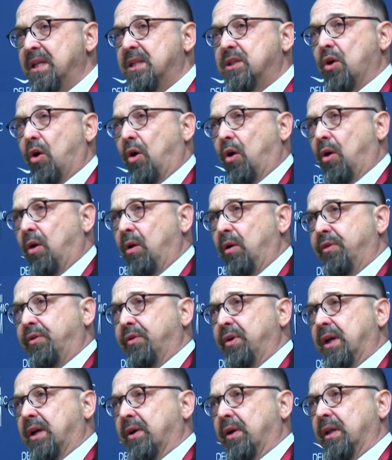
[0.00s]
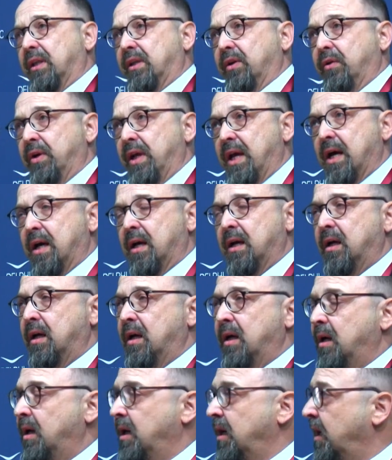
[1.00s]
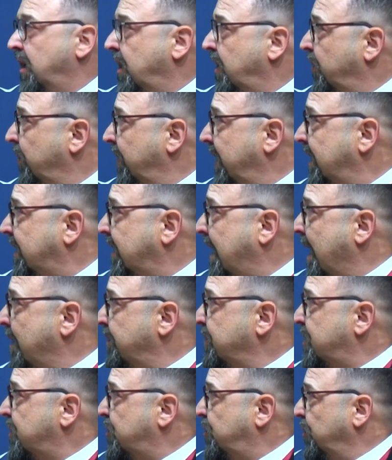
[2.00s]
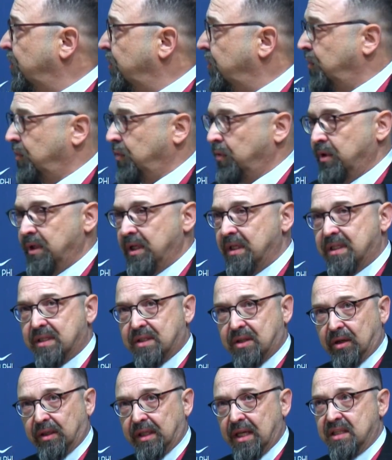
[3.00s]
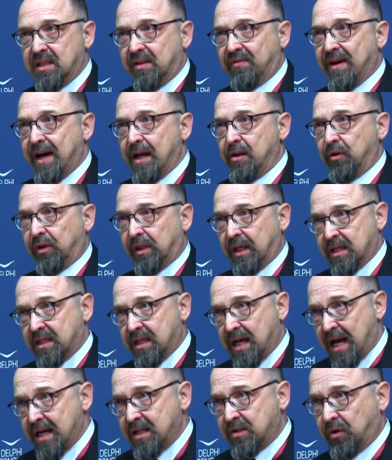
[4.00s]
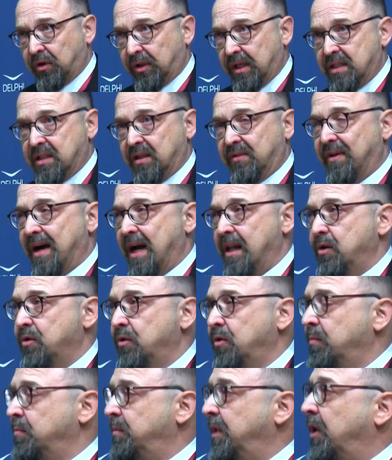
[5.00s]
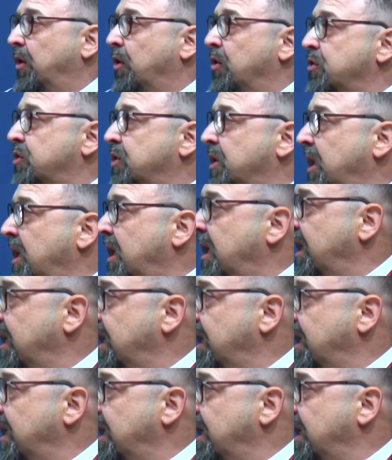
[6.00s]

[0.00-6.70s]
all three criteria when it comes to its strategic value. It has high strategic value because it